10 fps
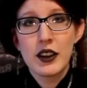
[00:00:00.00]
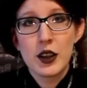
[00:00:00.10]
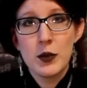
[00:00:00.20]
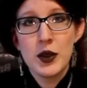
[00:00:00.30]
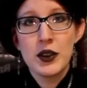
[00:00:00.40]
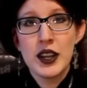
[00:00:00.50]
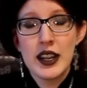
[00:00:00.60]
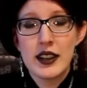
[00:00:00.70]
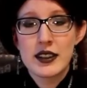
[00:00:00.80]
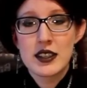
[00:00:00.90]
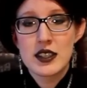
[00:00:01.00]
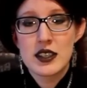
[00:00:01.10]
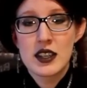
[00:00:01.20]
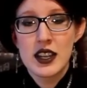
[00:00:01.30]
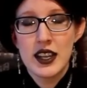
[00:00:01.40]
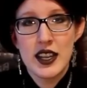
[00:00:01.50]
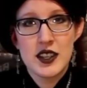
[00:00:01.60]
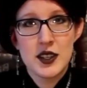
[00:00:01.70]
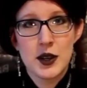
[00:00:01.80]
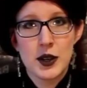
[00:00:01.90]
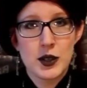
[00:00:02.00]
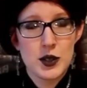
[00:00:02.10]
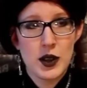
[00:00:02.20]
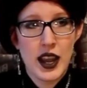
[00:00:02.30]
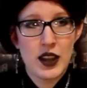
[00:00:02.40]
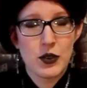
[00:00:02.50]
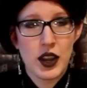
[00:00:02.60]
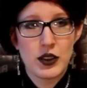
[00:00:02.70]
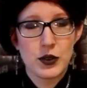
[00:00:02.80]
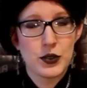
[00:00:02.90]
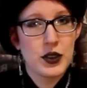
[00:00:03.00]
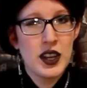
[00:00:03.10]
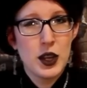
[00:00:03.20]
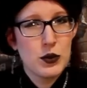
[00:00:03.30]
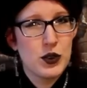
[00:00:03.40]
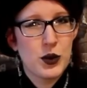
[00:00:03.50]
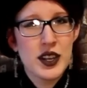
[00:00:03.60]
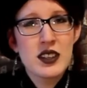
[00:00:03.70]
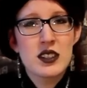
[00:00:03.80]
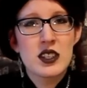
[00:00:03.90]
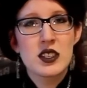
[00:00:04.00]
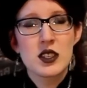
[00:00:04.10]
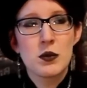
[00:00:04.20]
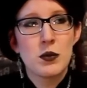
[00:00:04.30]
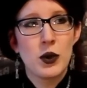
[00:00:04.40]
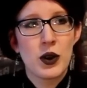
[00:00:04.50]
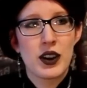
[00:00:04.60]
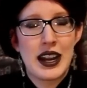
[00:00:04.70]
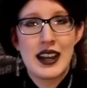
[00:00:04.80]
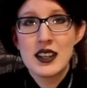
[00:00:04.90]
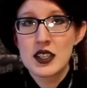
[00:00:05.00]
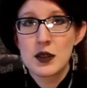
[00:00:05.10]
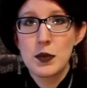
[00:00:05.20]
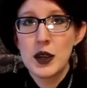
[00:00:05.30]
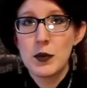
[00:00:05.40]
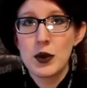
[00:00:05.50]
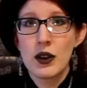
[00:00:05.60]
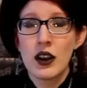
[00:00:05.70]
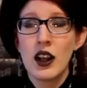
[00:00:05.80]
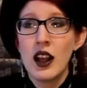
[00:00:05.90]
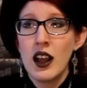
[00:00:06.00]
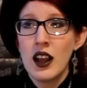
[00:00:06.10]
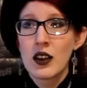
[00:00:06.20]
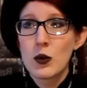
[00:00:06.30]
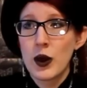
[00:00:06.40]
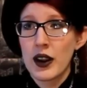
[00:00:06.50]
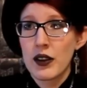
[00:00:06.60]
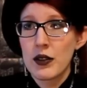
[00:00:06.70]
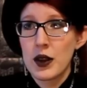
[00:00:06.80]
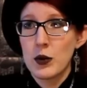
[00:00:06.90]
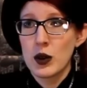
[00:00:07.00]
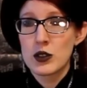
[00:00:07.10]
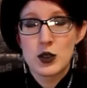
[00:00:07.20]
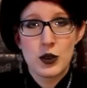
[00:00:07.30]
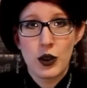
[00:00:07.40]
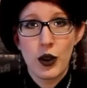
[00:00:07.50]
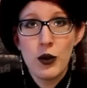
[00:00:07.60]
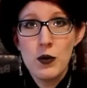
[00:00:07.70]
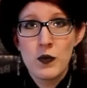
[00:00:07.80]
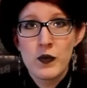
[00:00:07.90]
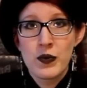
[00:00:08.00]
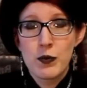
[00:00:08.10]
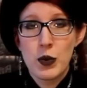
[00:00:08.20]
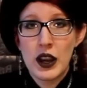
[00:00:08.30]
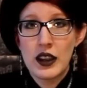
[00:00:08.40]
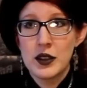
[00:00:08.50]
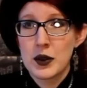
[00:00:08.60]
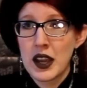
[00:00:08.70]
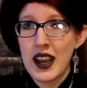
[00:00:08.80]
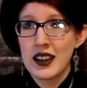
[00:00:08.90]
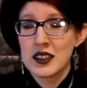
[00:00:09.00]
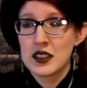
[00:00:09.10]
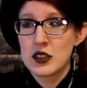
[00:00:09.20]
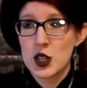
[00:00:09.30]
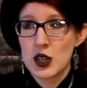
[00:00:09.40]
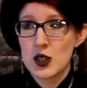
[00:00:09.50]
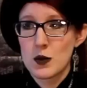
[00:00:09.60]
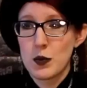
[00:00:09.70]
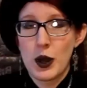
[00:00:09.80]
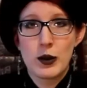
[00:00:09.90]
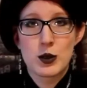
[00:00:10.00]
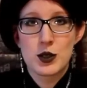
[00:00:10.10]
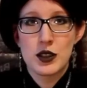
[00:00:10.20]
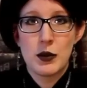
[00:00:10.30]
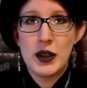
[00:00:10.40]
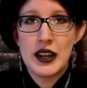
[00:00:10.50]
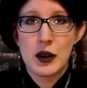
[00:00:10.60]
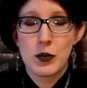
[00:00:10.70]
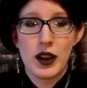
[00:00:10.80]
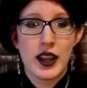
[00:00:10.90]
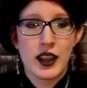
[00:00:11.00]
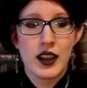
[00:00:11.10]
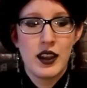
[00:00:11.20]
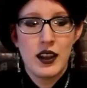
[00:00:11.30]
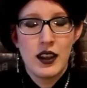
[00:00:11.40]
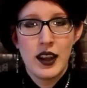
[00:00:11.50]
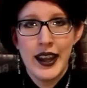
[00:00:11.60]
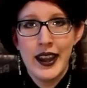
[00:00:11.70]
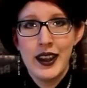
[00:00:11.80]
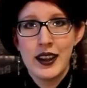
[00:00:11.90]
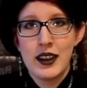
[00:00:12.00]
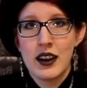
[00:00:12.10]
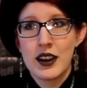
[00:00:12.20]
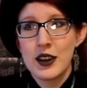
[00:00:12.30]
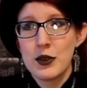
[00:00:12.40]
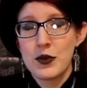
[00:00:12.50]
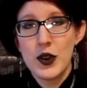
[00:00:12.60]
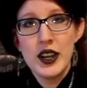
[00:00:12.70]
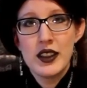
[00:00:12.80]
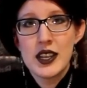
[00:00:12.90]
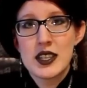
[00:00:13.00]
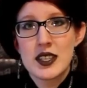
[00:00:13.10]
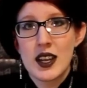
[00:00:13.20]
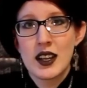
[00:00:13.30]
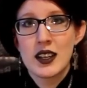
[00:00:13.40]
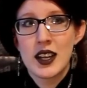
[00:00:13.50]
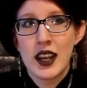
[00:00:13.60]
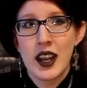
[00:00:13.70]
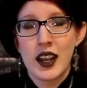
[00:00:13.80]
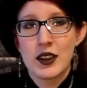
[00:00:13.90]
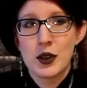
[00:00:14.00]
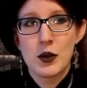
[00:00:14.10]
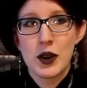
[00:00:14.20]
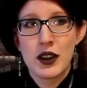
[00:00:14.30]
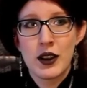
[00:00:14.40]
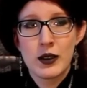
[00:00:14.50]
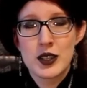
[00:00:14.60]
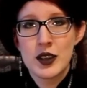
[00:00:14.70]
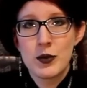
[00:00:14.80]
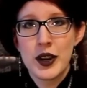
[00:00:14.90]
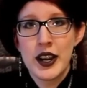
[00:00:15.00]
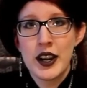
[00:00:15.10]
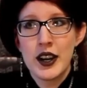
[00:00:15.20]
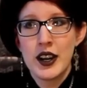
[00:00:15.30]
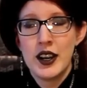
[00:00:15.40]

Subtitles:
community, it's easier to have kind of voting system or ask people where they want to go. But you can't just post a meetup like, hey, are you free this Sunday? Do you want to go somewhere?